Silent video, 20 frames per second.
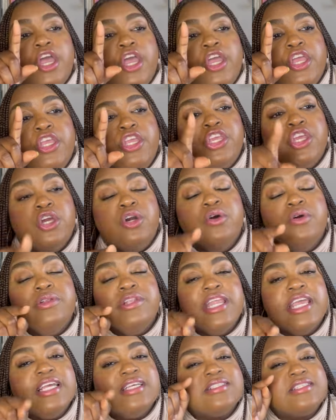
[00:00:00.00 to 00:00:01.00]
you
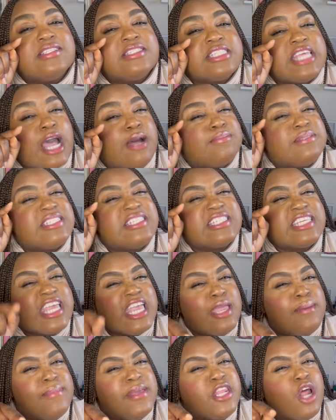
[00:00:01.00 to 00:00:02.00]
need to stop
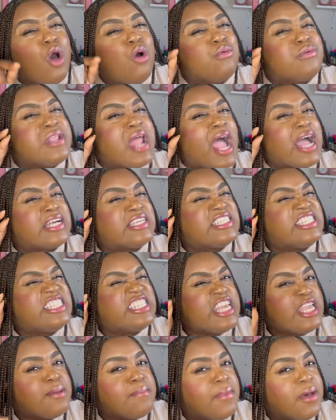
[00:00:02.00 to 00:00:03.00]
scheming on
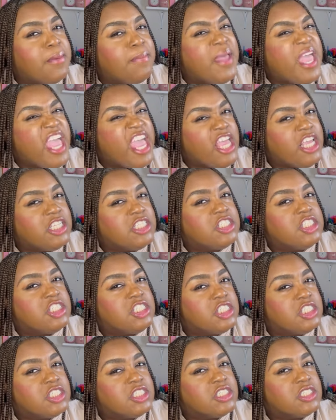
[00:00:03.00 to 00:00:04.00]
Noxema, bitch,
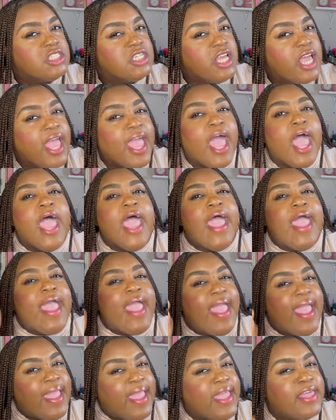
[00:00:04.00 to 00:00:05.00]

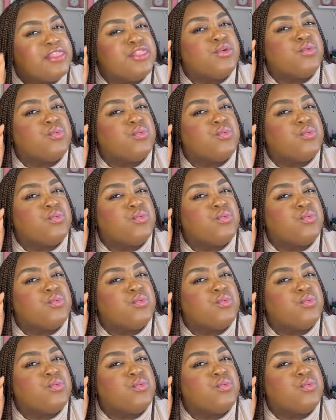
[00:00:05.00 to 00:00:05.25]
and the